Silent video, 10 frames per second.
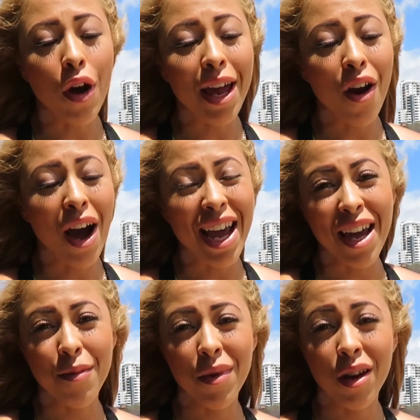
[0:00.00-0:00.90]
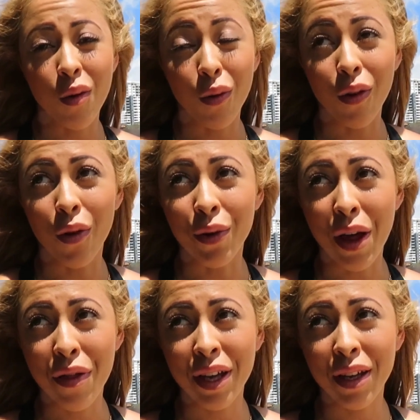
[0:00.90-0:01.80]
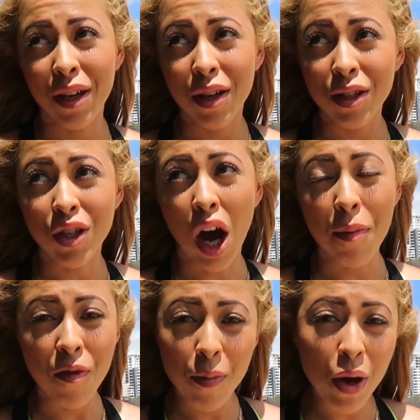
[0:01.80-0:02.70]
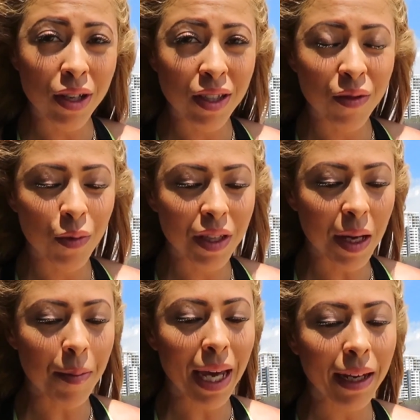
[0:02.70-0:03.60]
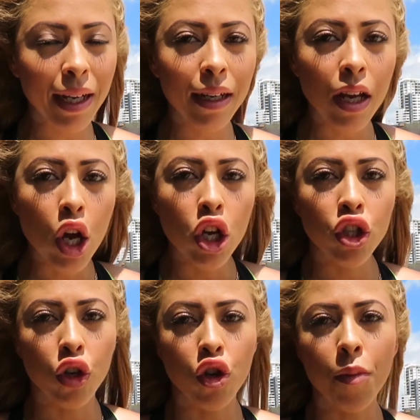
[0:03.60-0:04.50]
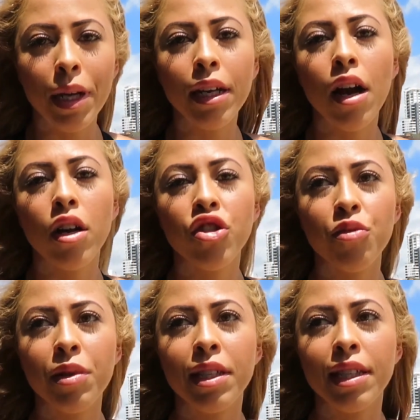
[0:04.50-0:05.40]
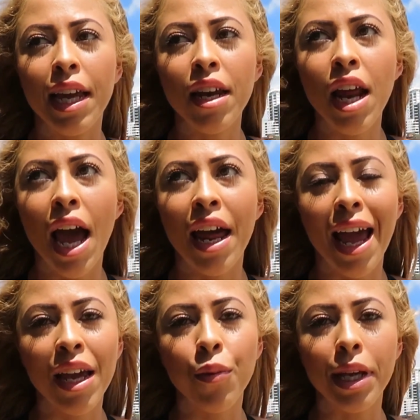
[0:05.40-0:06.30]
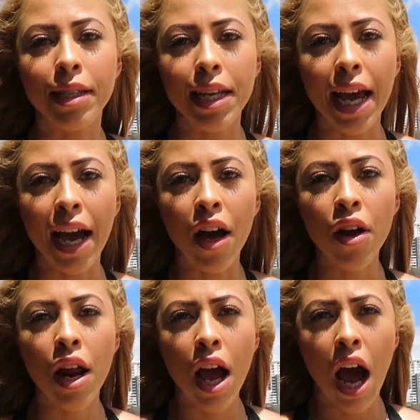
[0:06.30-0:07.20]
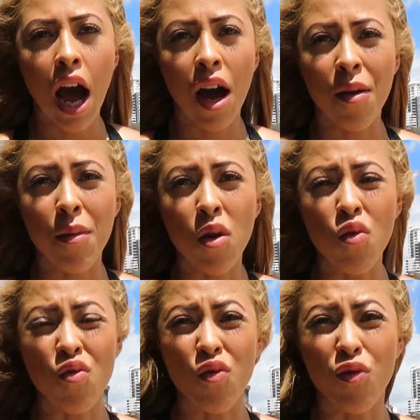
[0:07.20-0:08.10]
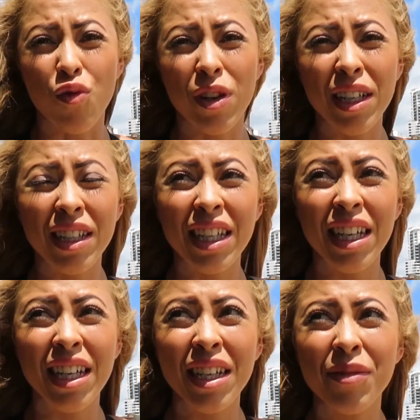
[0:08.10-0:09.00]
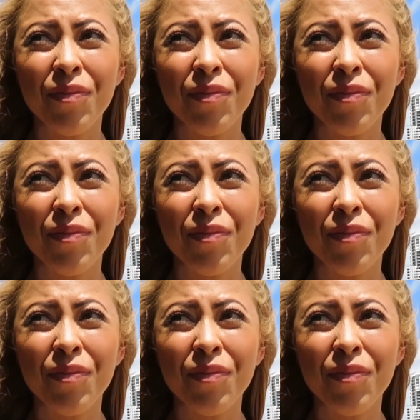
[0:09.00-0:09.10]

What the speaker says: And I am an all or nothing type of person with competing, so not being 100% at 8 weeks out really